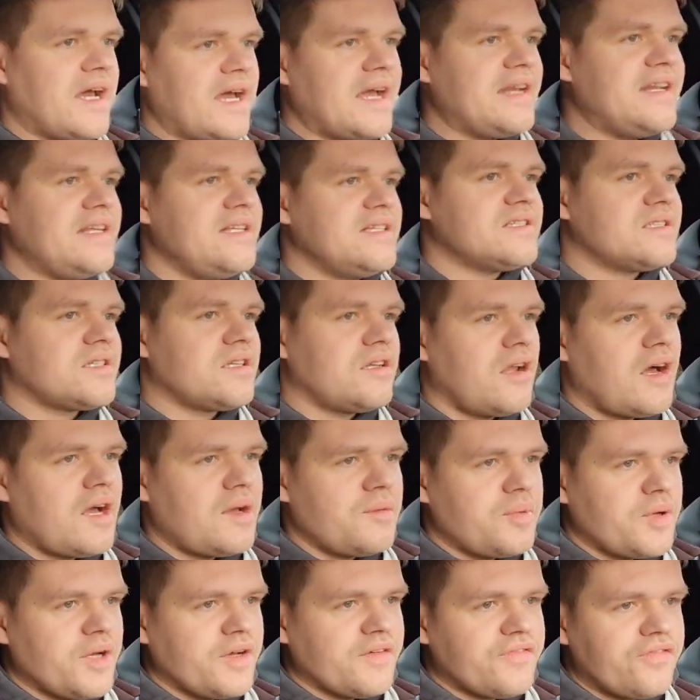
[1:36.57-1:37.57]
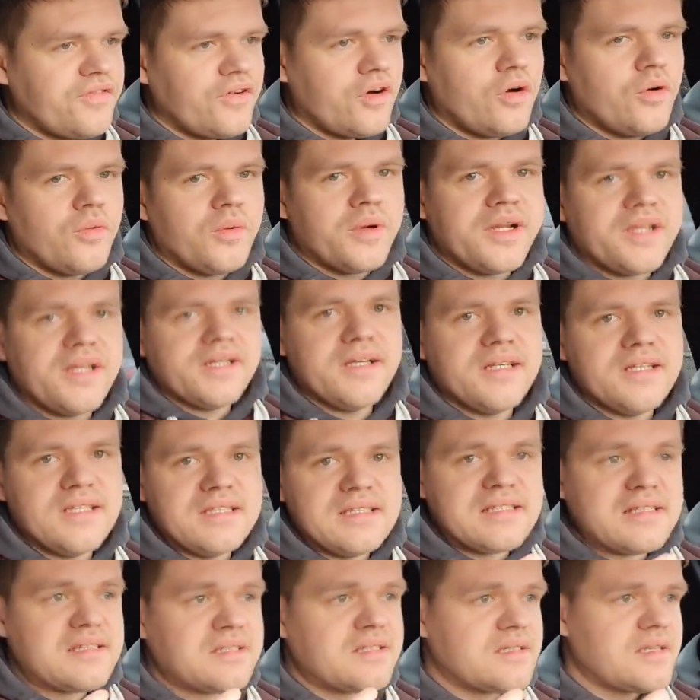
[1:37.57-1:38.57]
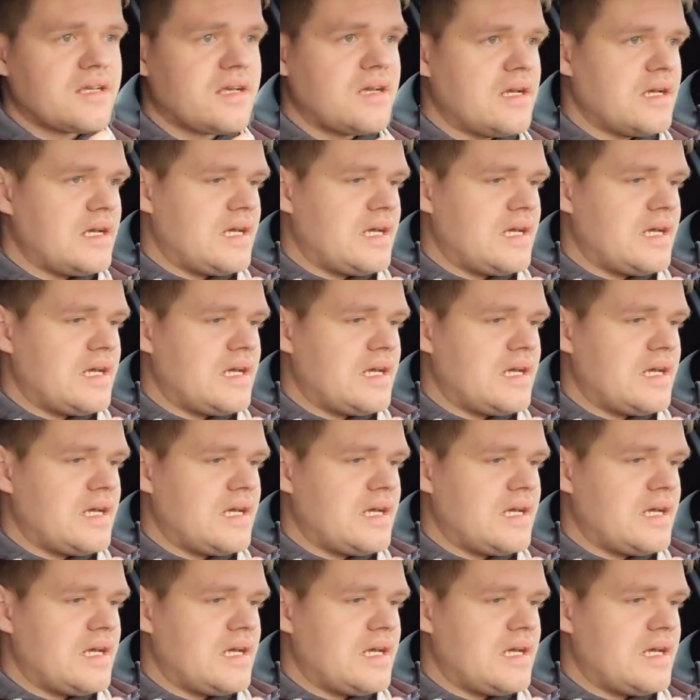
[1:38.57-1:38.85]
any slight bit of throttle when it is